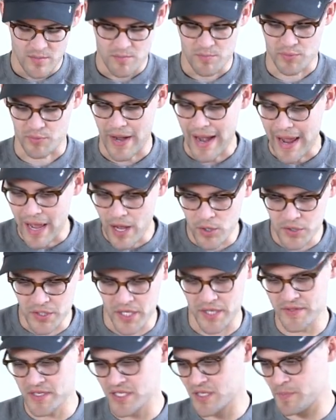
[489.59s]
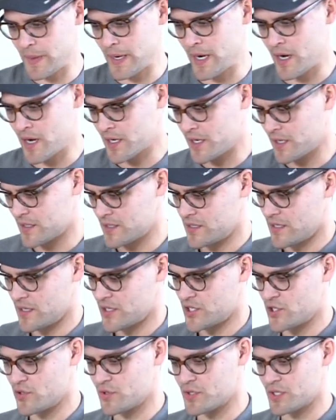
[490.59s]
brown on this pair because the
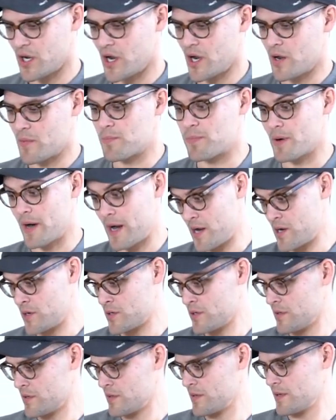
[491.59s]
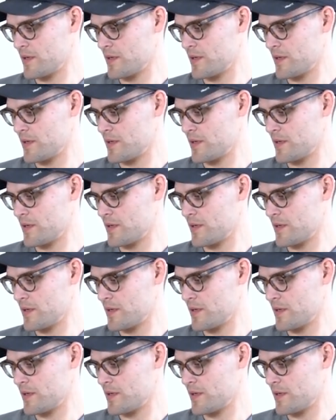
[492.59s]
shoes are brown.